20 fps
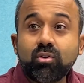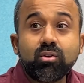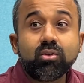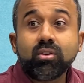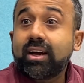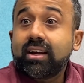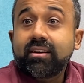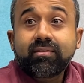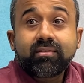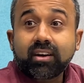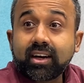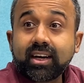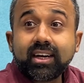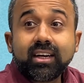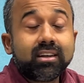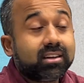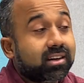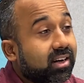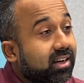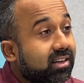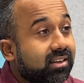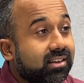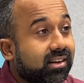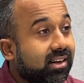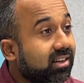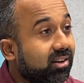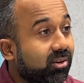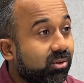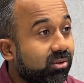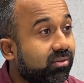know. I have tried
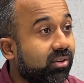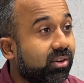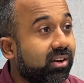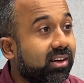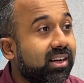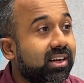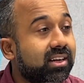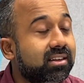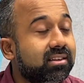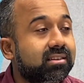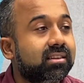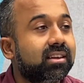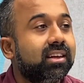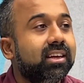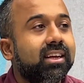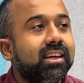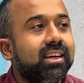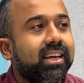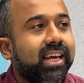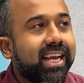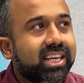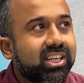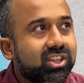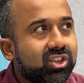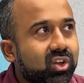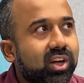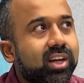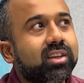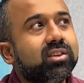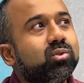to look for it. It is
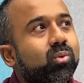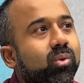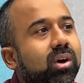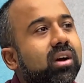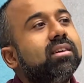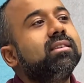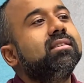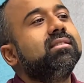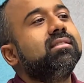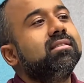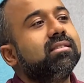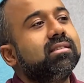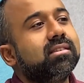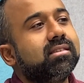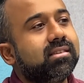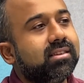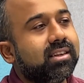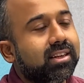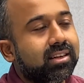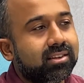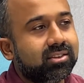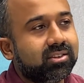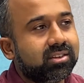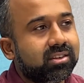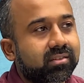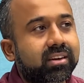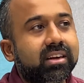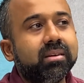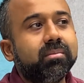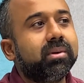Exchange Wire's signature
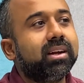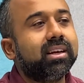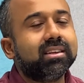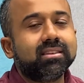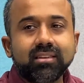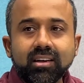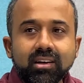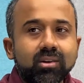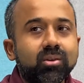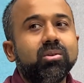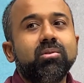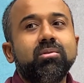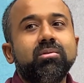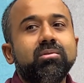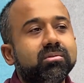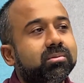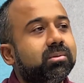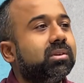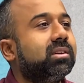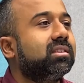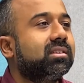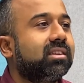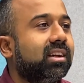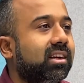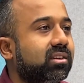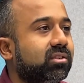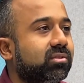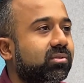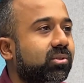event, but I still don't know what it stands